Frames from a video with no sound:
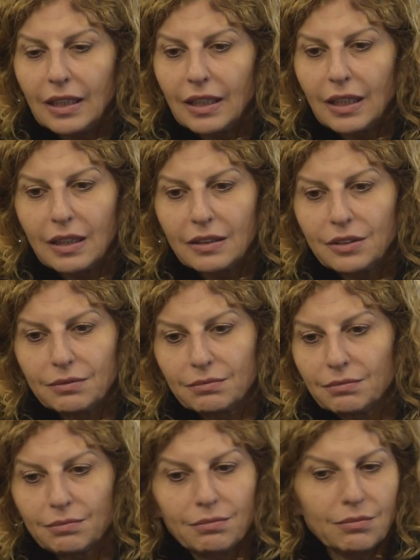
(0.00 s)

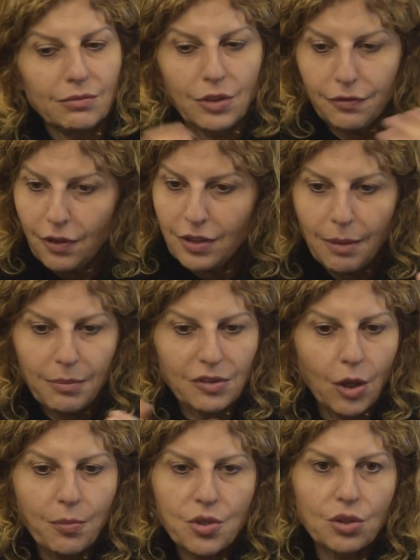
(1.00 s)
Your phone number
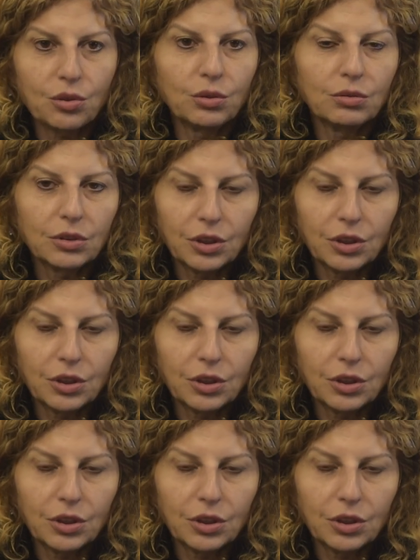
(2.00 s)
is optional.